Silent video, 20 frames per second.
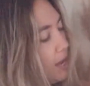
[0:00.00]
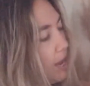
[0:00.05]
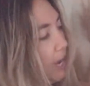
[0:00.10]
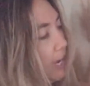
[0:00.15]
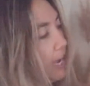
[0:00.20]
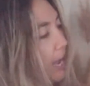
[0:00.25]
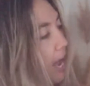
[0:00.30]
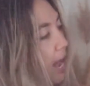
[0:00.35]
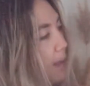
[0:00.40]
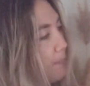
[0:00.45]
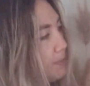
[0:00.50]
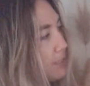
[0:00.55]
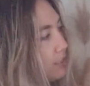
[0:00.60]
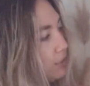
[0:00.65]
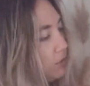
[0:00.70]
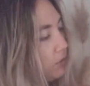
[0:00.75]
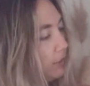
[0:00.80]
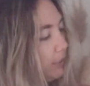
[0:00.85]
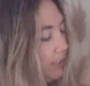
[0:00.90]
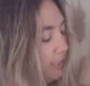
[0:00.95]
I
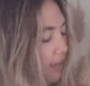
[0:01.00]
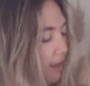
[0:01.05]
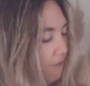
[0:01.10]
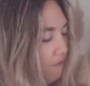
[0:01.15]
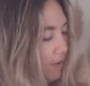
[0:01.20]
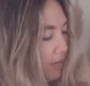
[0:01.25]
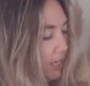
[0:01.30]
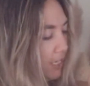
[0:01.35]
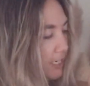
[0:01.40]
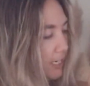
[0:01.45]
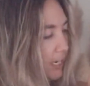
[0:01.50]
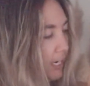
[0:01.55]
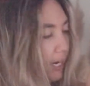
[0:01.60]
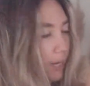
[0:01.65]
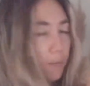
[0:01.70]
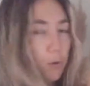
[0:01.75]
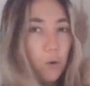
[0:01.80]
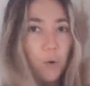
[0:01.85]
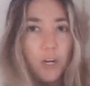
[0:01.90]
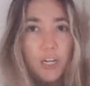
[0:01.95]
absolutely love it. And
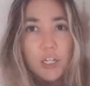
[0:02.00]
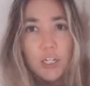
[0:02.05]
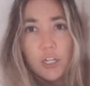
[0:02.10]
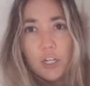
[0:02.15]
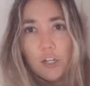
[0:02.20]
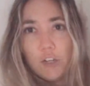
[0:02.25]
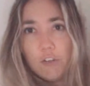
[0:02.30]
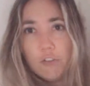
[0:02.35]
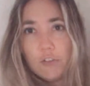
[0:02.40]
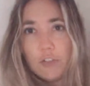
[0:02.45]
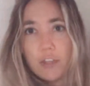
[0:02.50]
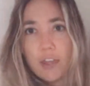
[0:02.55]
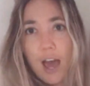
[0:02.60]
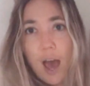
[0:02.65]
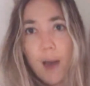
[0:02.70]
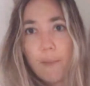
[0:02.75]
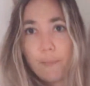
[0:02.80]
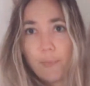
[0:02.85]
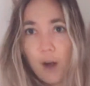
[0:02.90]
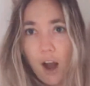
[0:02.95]
I'm going to use
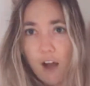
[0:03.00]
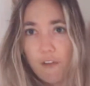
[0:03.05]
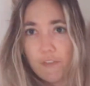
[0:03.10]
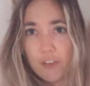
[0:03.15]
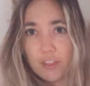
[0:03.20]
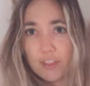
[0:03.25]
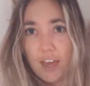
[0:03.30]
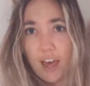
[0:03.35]
that profit,